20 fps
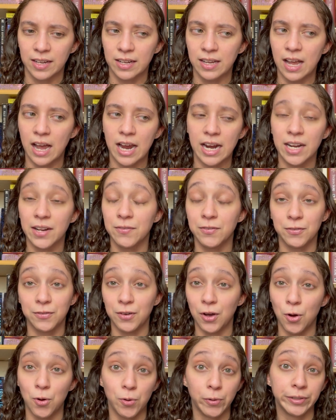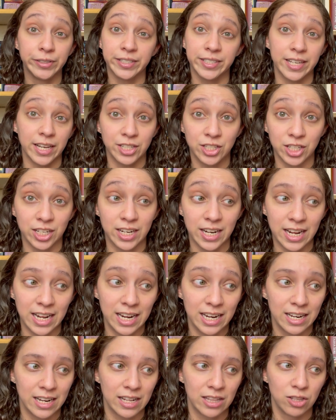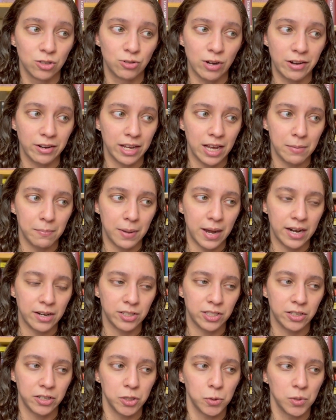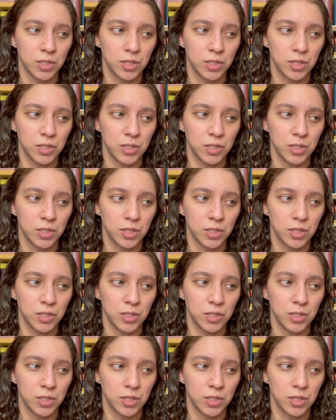kind of a whole discussion in the Drowning Empire series,